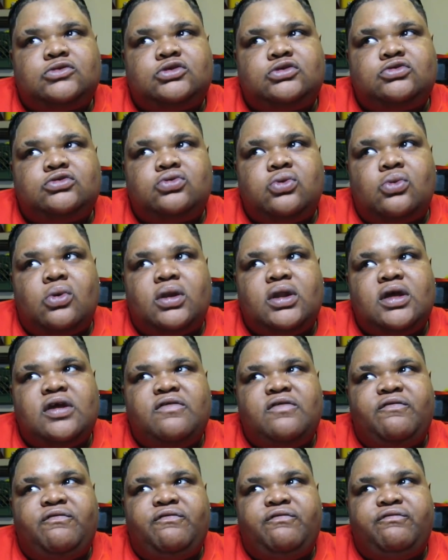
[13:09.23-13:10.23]

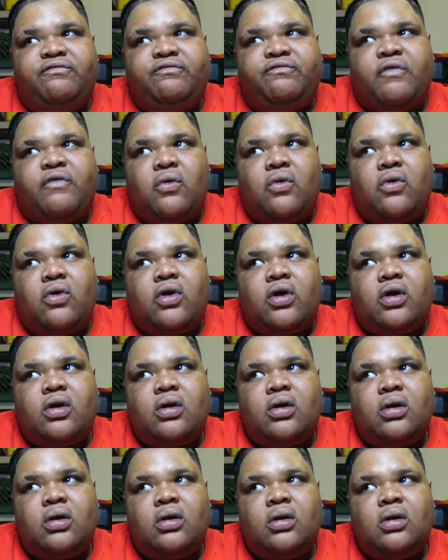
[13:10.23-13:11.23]

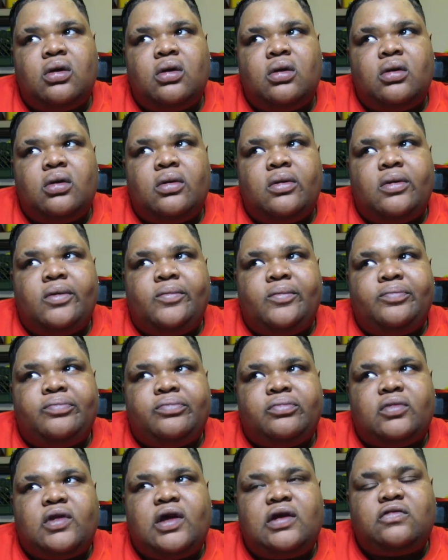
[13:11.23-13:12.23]
24.
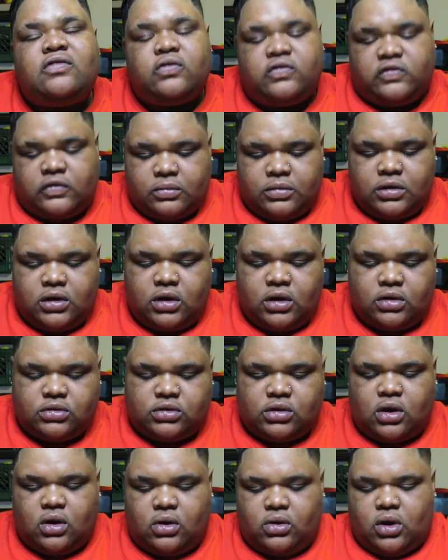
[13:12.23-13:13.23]
This was some years
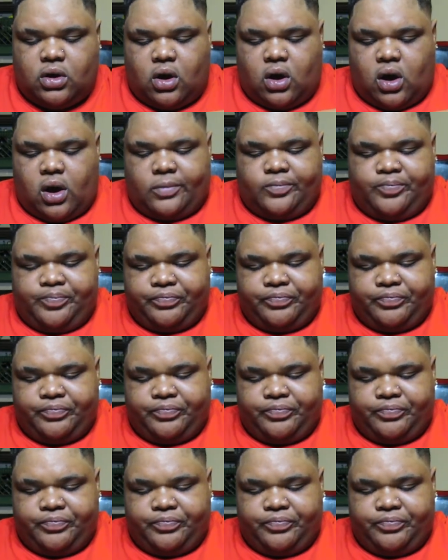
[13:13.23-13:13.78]
ago, y'all.